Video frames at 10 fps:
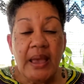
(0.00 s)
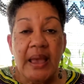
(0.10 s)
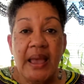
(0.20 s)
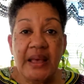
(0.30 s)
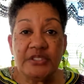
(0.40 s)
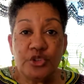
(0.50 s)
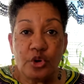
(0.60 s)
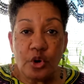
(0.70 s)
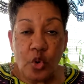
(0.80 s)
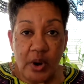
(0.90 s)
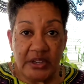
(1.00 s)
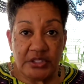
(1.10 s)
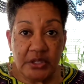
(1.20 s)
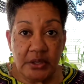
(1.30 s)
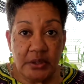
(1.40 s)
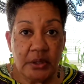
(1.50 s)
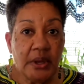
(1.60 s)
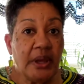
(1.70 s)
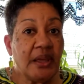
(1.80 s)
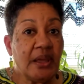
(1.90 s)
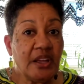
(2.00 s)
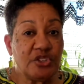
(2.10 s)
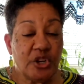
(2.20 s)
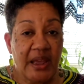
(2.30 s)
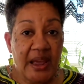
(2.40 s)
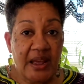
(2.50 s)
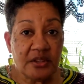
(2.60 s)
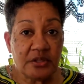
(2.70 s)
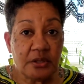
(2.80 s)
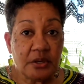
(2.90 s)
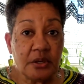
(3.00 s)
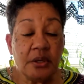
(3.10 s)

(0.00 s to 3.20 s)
Ask your question, get your answer,